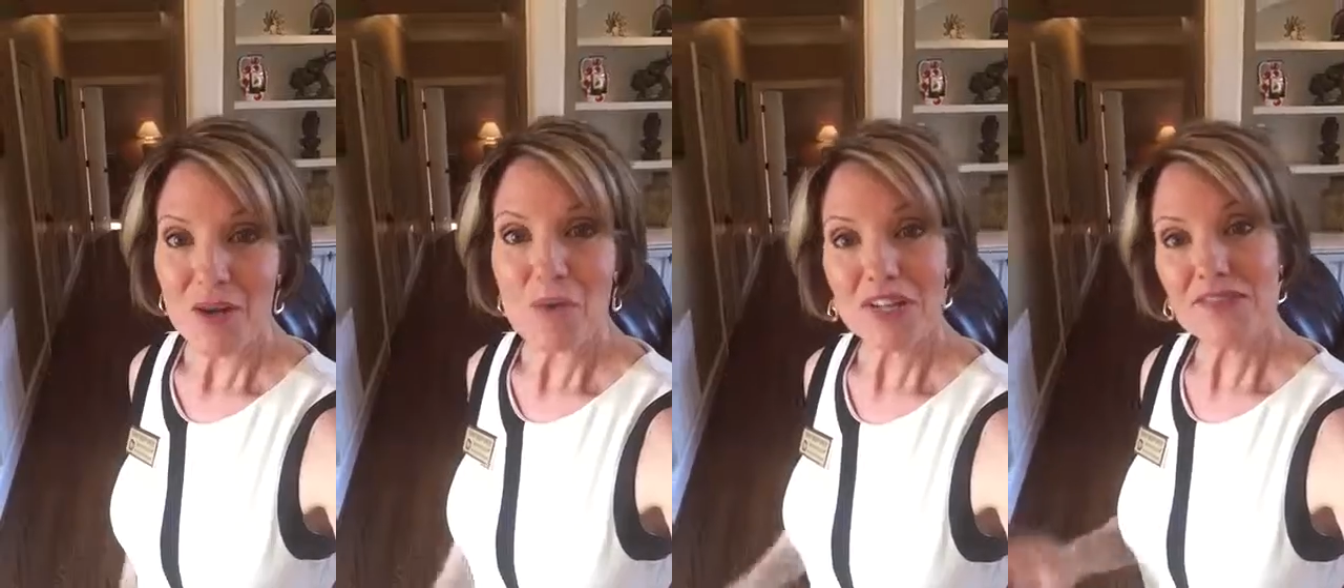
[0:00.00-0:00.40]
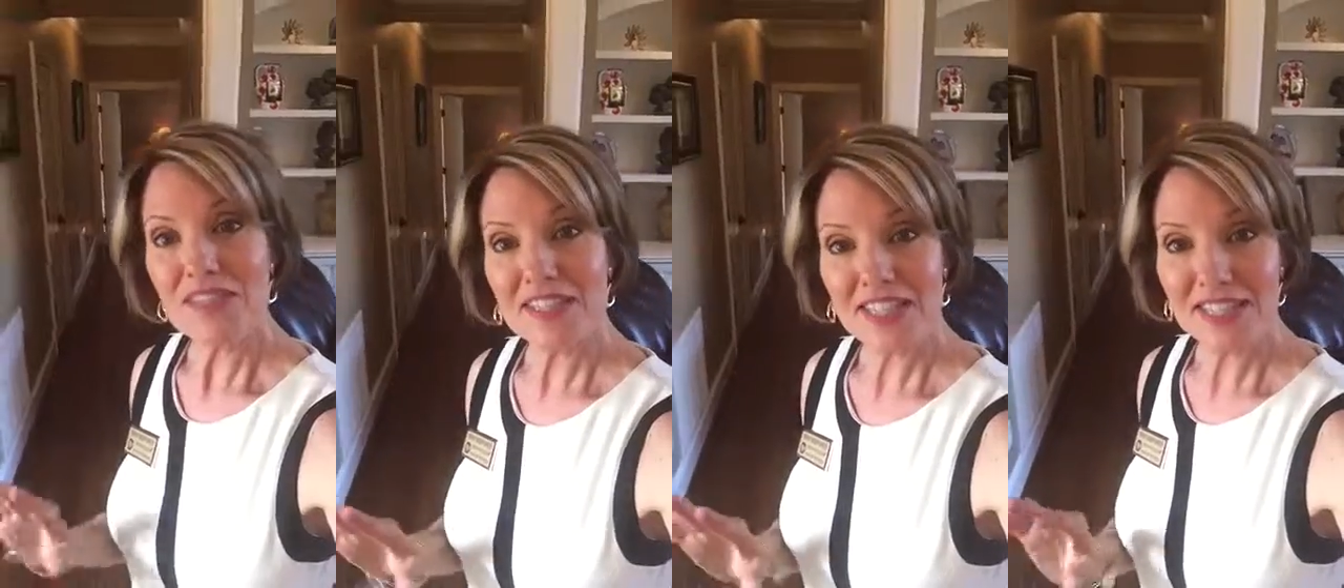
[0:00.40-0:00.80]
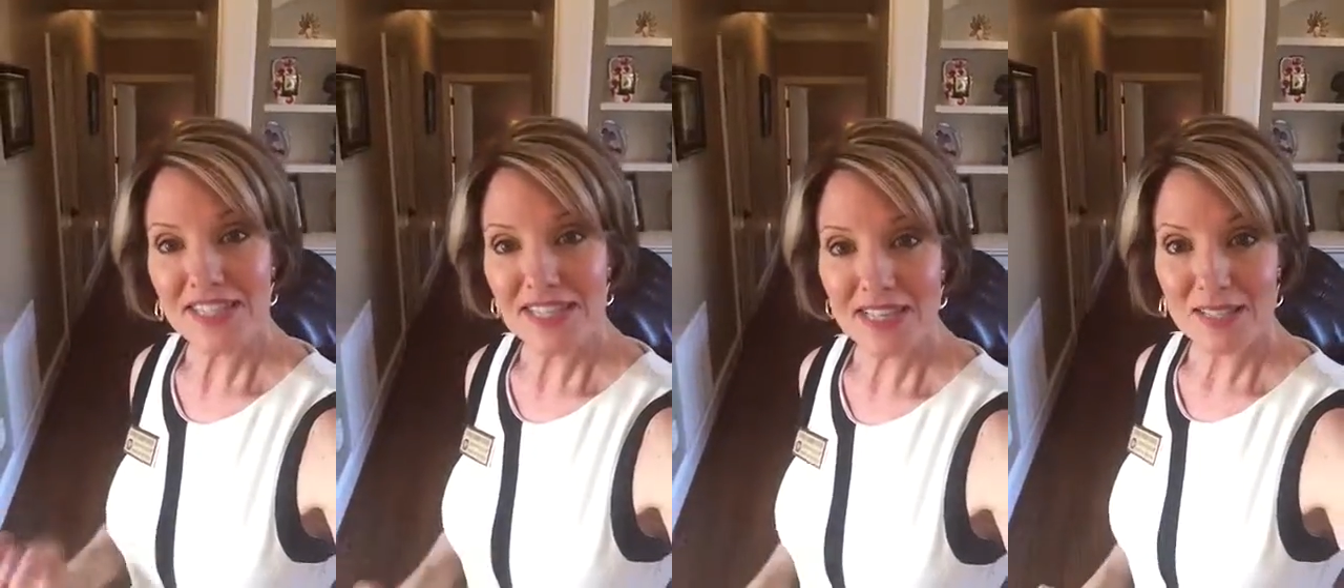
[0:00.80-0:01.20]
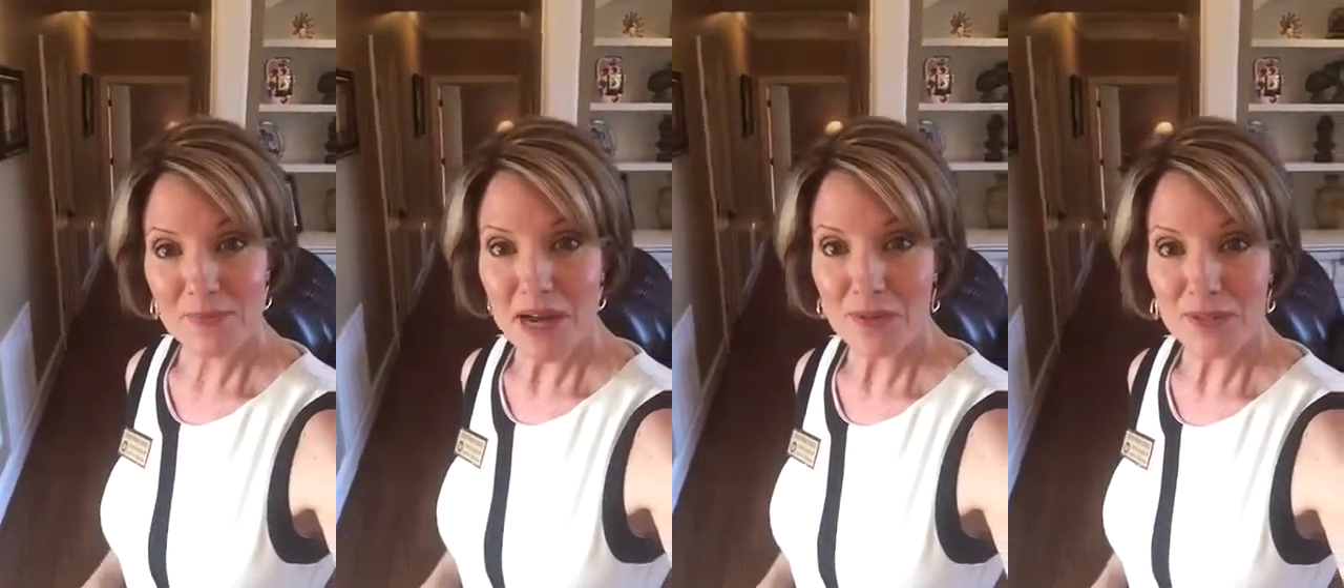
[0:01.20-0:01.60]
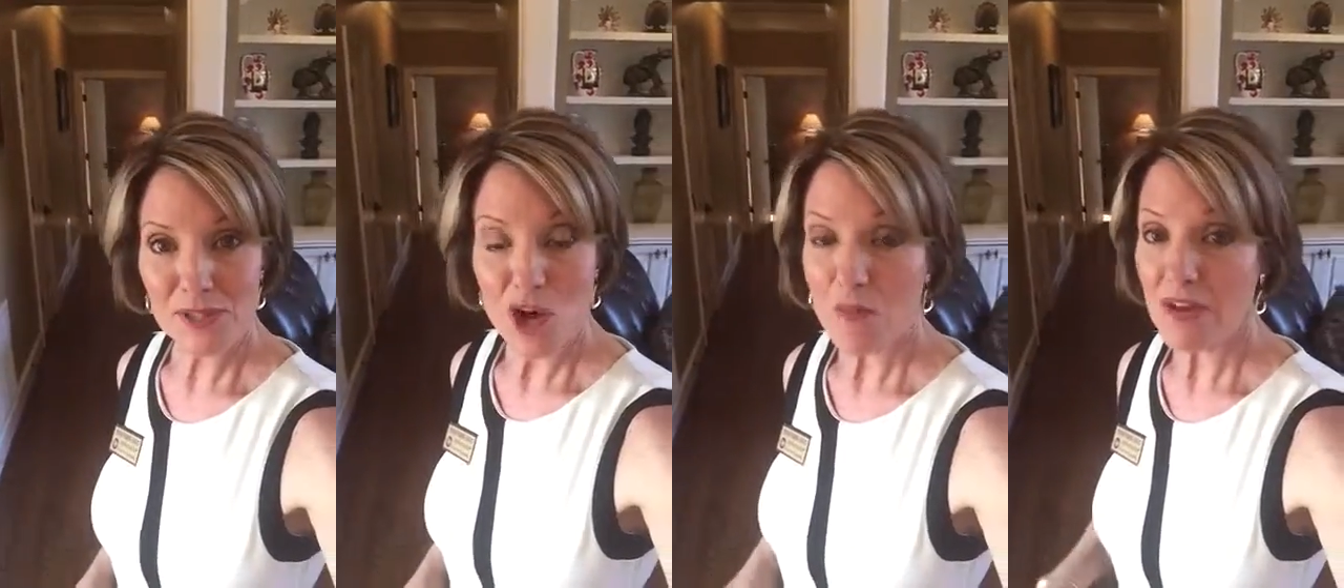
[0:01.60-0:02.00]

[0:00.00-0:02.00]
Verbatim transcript: One of the neatest things about this home,